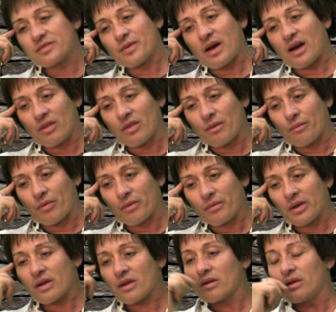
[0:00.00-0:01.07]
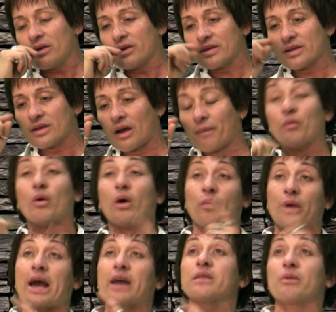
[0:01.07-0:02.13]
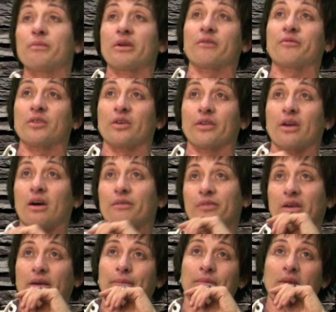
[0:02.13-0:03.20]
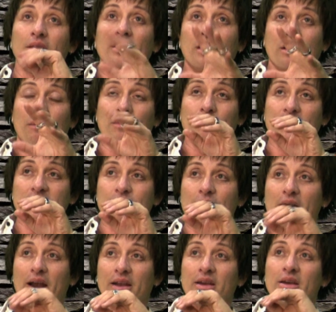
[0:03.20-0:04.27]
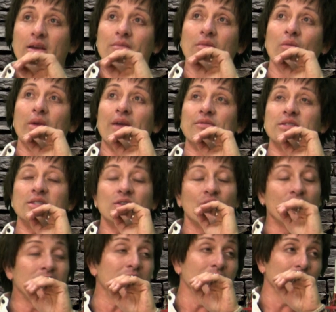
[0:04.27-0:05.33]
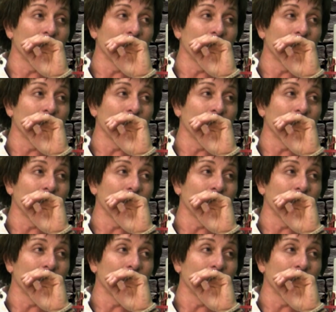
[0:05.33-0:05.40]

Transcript: Behind. The premiere. We had the premiere in Philadelphia a couple months back, but we have a screening